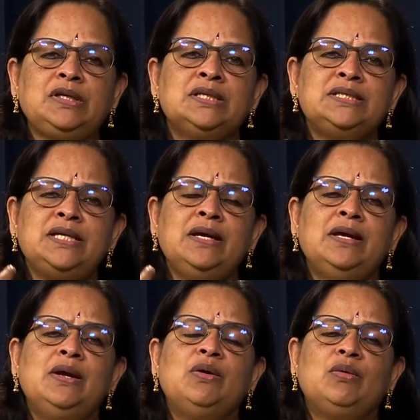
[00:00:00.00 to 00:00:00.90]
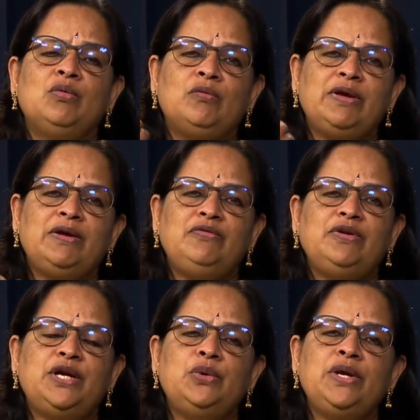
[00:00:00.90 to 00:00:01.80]
See, if you
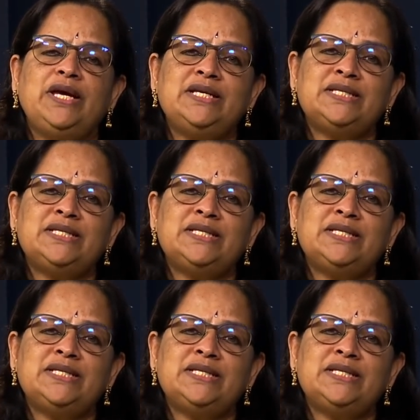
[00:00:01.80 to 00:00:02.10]
are doing any